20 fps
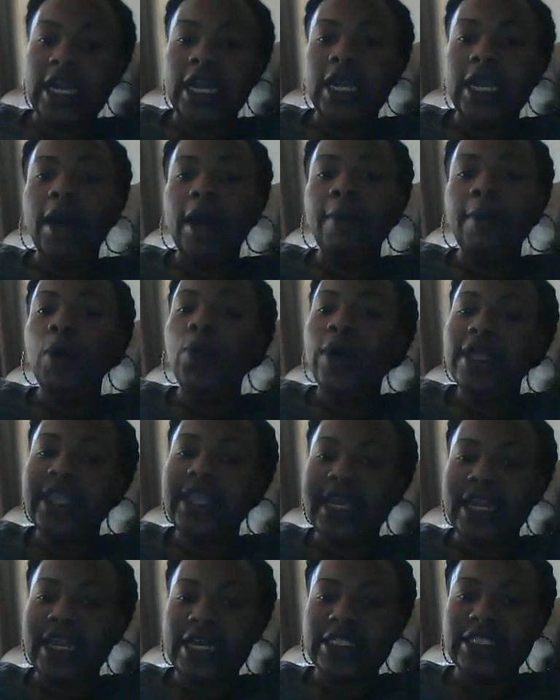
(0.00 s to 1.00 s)
And the number one
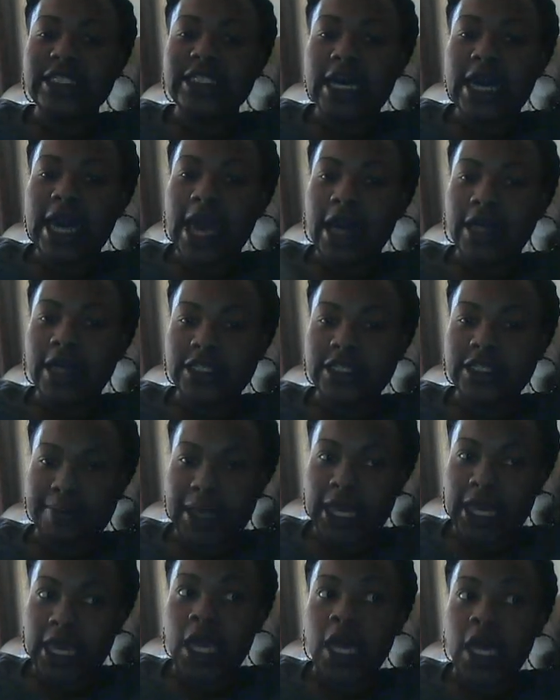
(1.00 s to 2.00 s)
thing that stuck out to
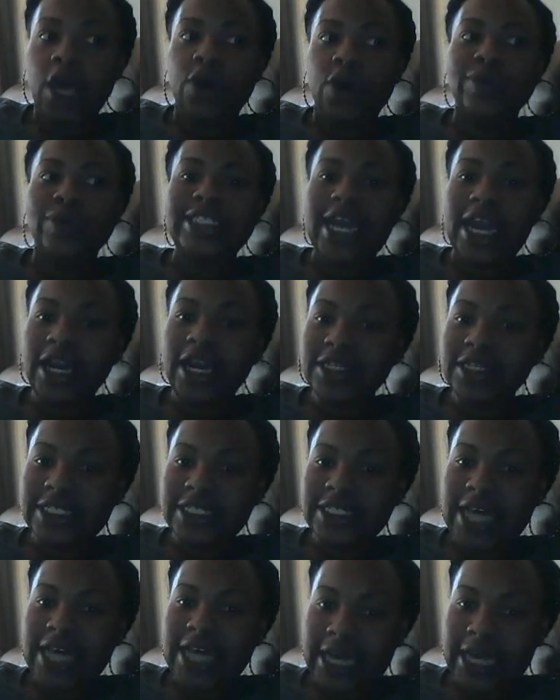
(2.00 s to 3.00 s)
me was
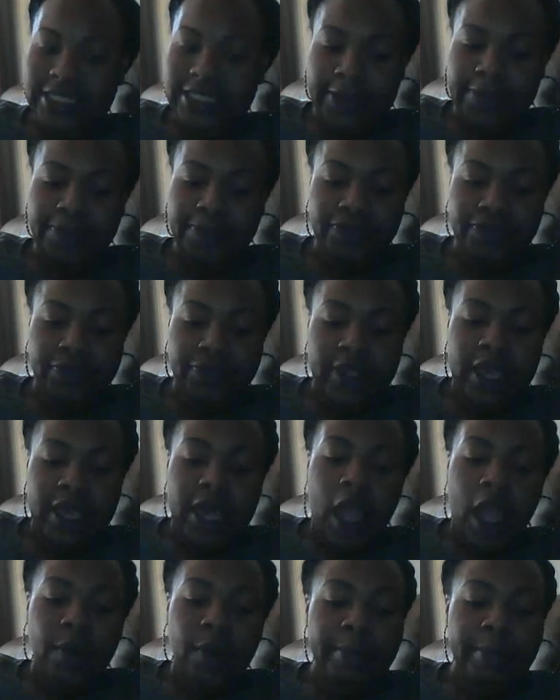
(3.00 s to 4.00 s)
exercising.
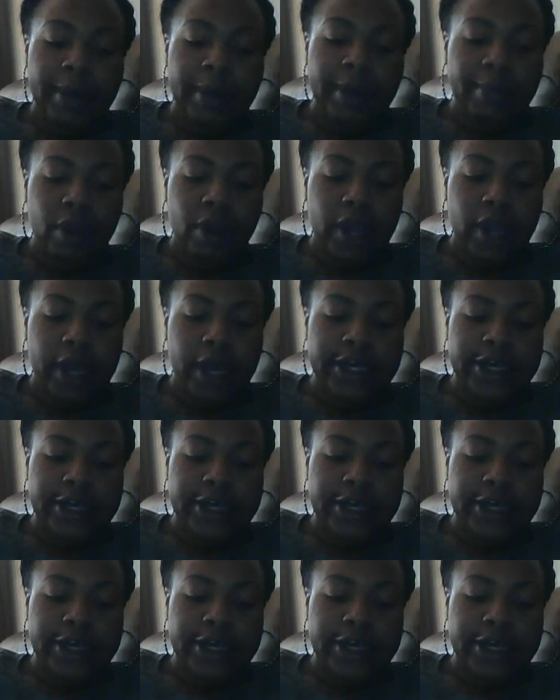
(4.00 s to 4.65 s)
I remember